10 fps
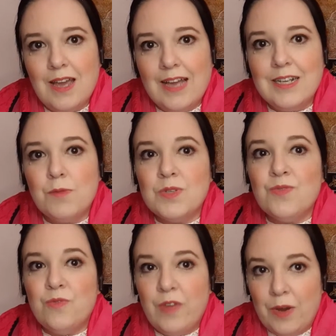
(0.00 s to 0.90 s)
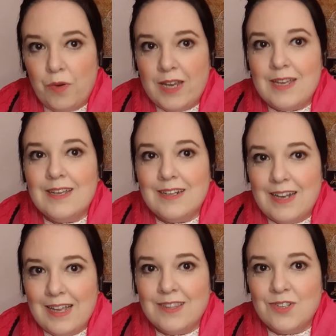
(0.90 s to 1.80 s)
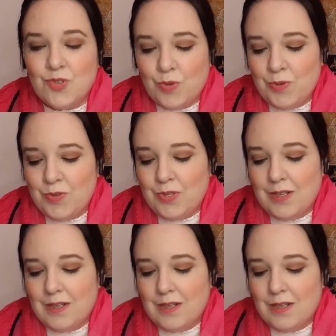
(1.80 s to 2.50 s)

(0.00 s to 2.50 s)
and it was very near the truth.